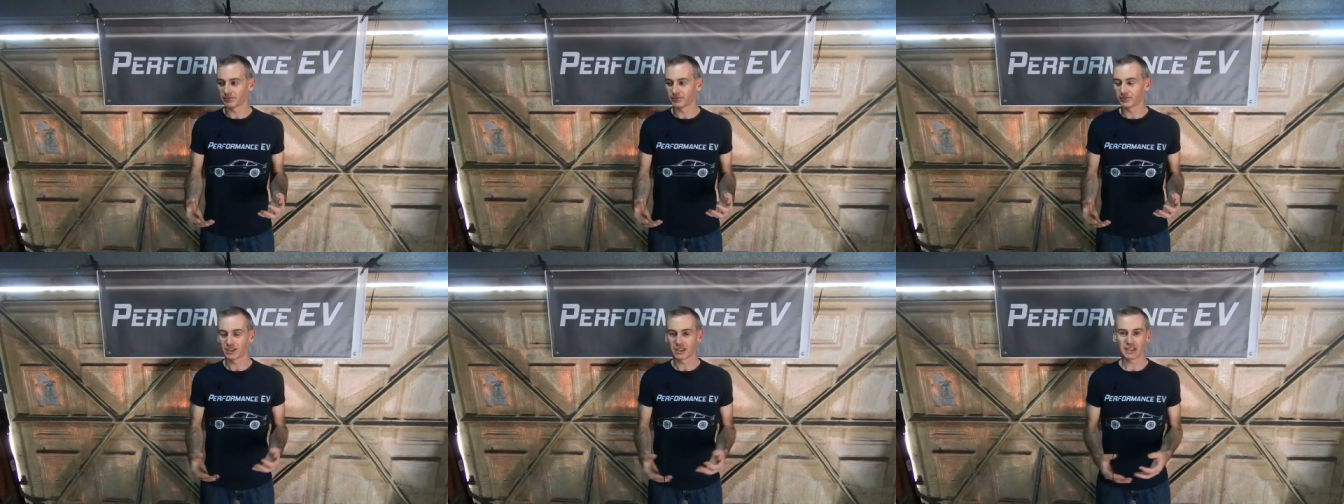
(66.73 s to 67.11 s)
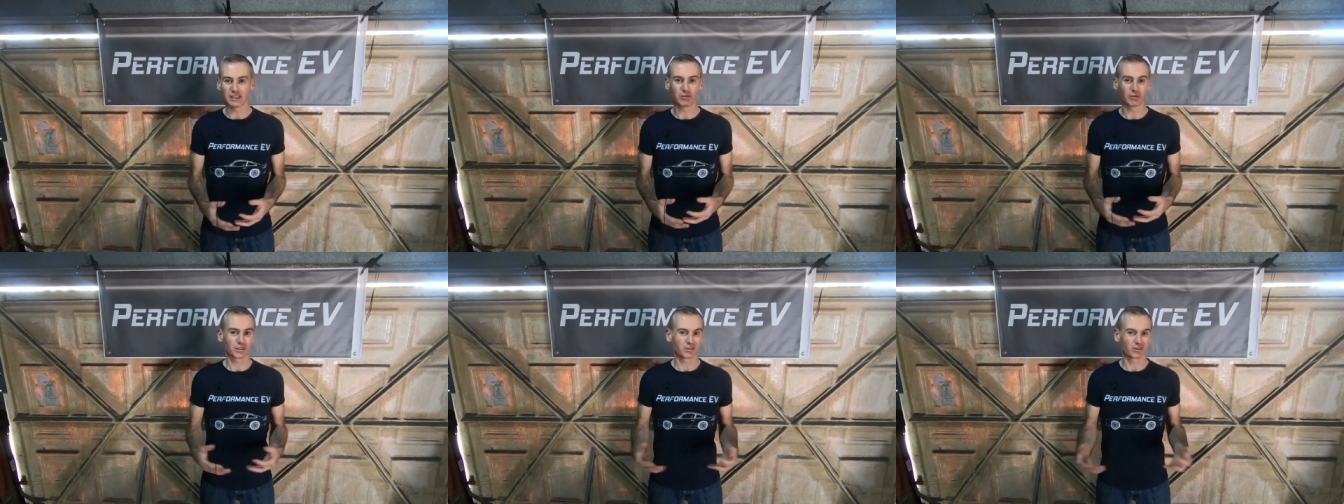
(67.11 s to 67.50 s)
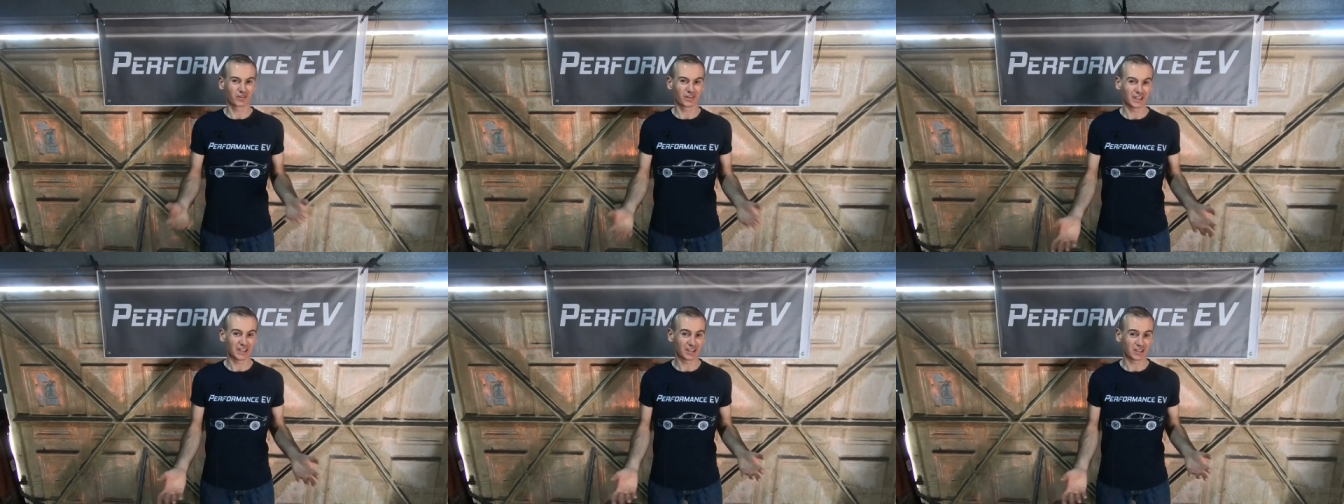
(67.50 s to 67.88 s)
see what sort of
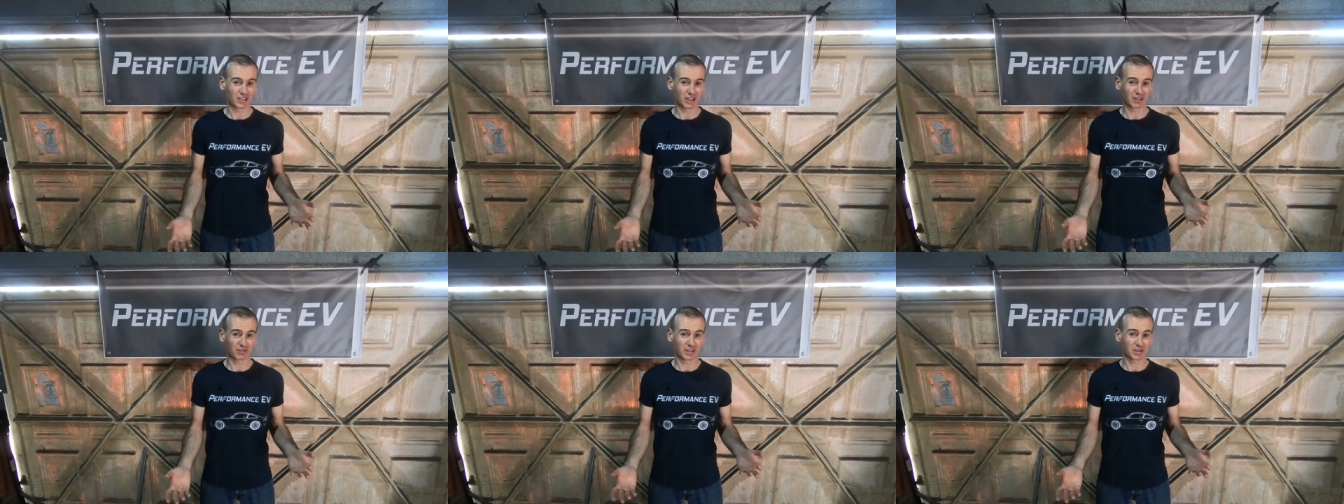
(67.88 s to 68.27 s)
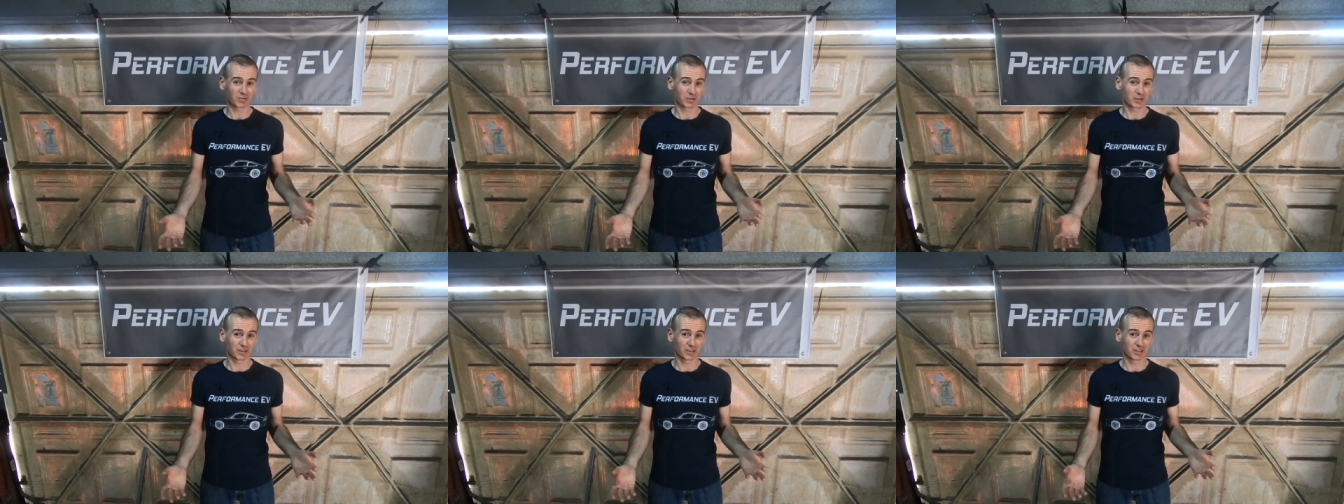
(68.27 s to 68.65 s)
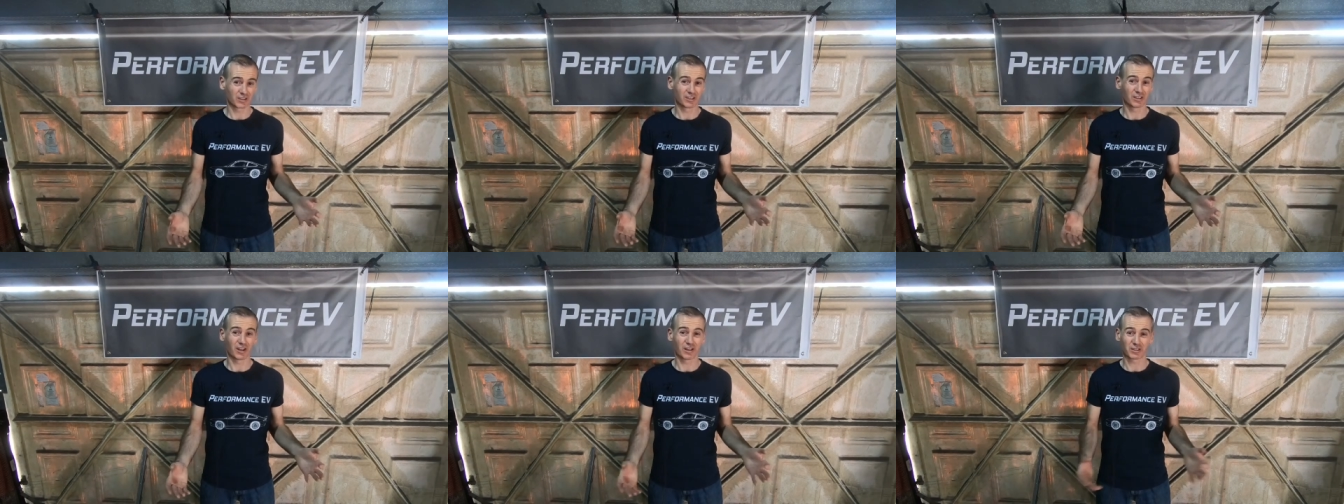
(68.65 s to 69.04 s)
heat it generates because there's
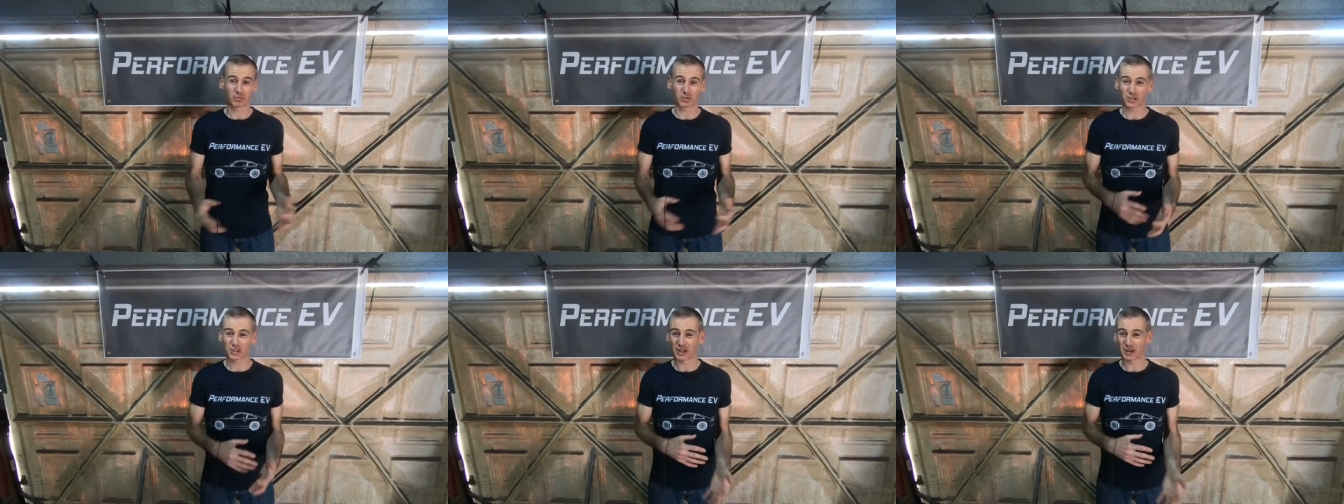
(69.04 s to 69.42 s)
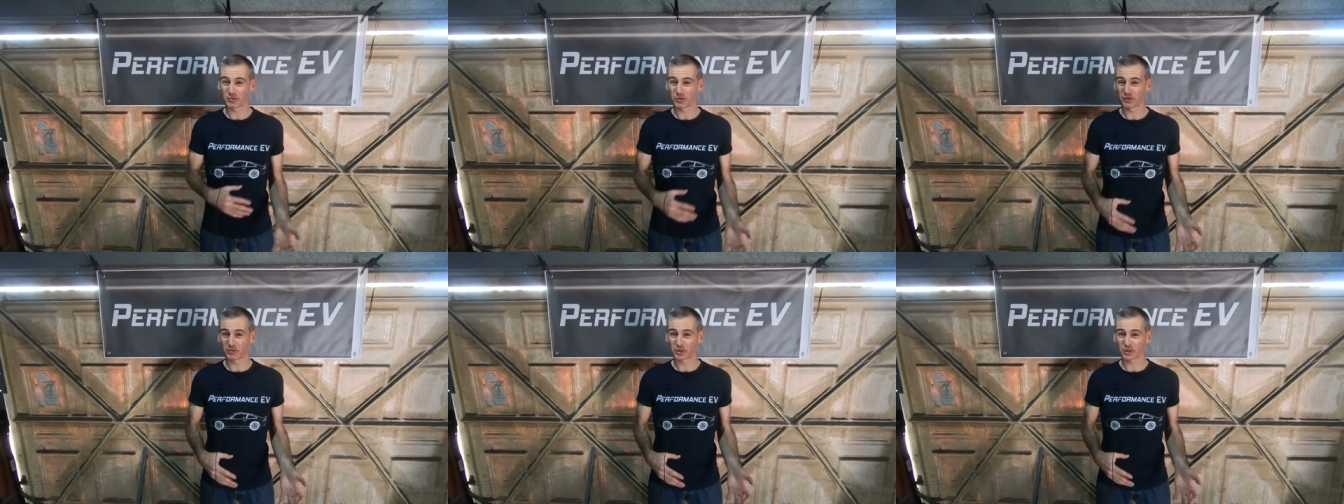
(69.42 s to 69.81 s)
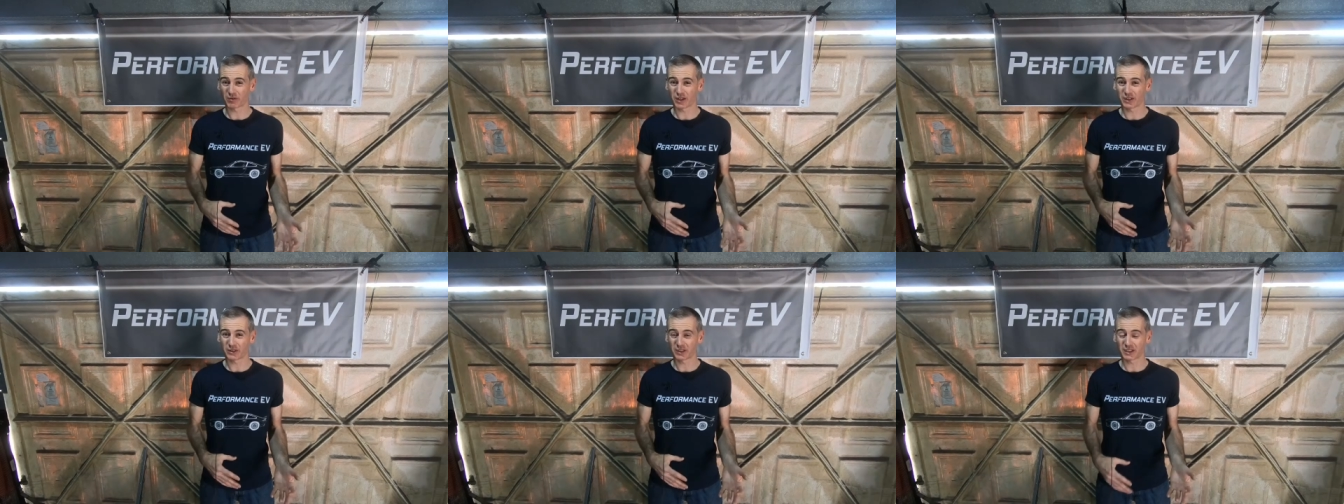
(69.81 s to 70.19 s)
not as much air movement
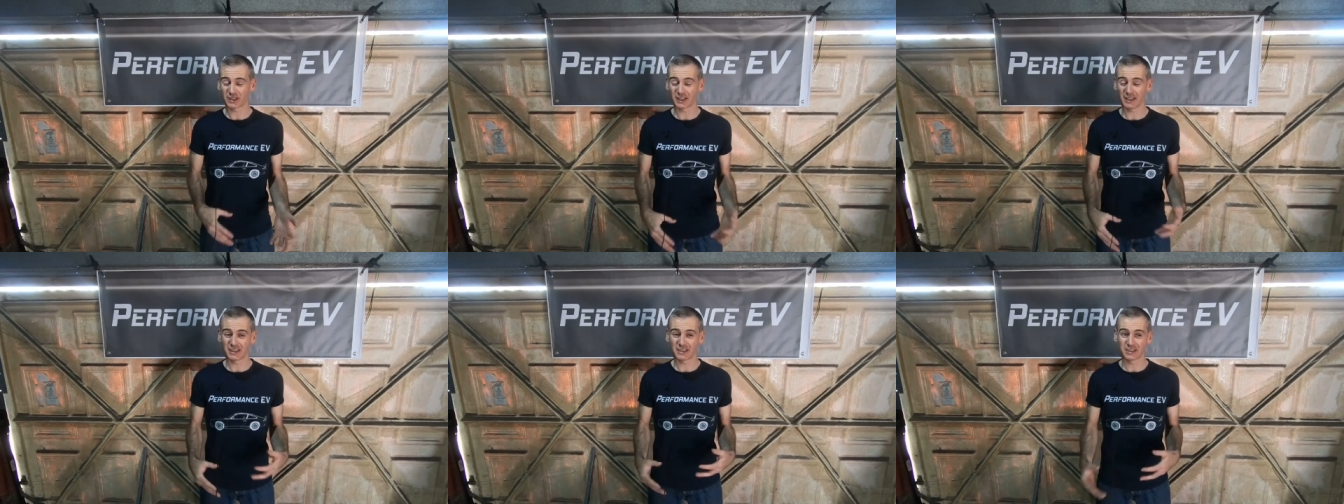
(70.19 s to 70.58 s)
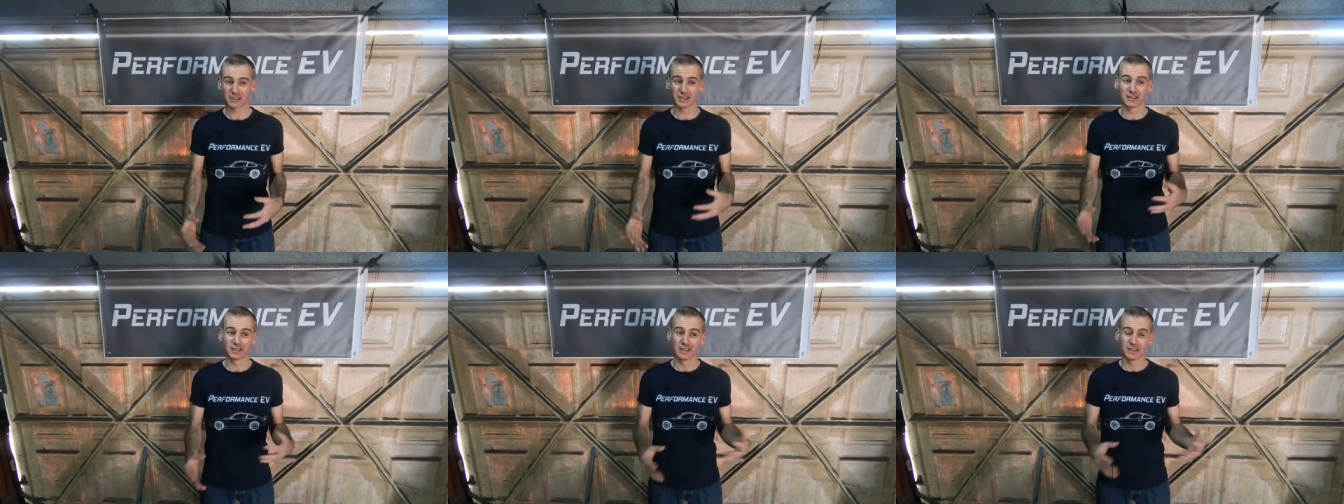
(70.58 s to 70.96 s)
around it as